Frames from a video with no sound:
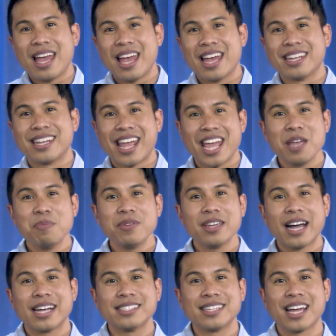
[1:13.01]
And
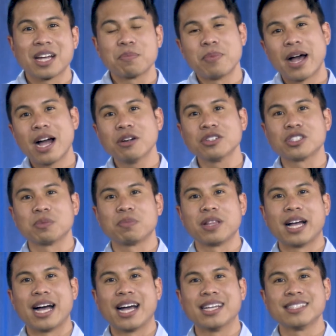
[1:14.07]
APITech power
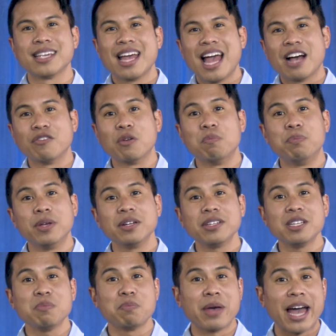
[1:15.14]
supplies have a
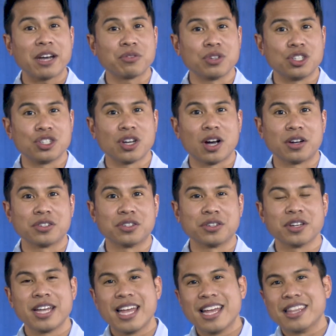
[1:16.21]
built-in battery
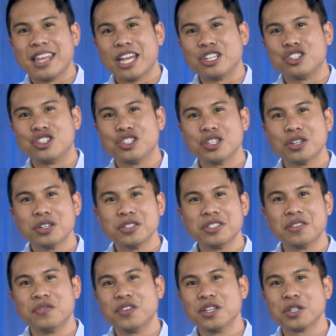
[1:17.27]
charger that ensures
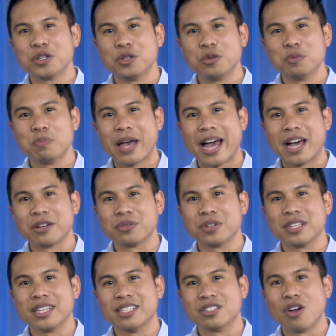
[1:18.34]
the vehicle
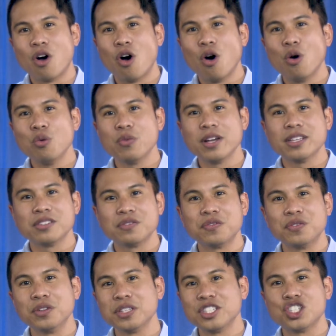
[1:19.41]
battery is always
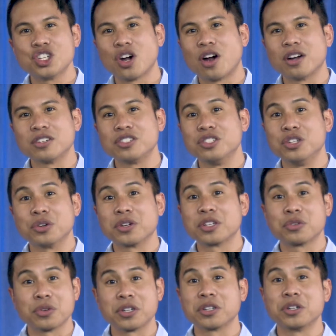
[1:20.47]
fully charged during
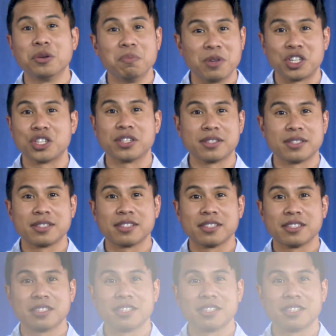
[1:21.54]
critical missions.